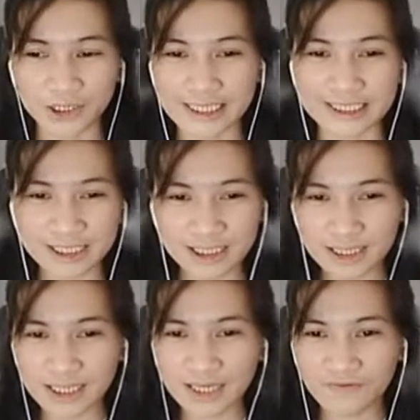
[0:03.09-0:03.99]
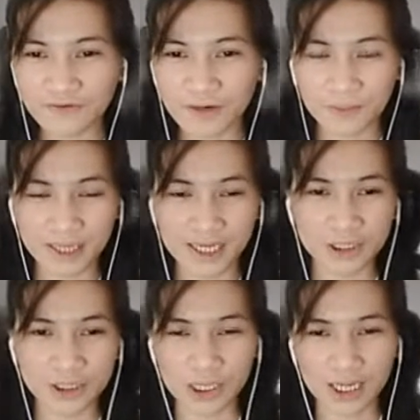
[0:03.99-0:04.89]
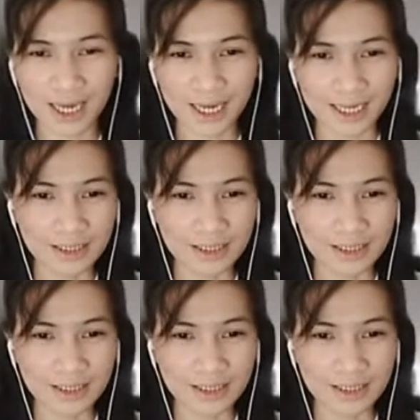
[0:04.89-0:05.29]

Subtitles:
Sicilian from VED3A.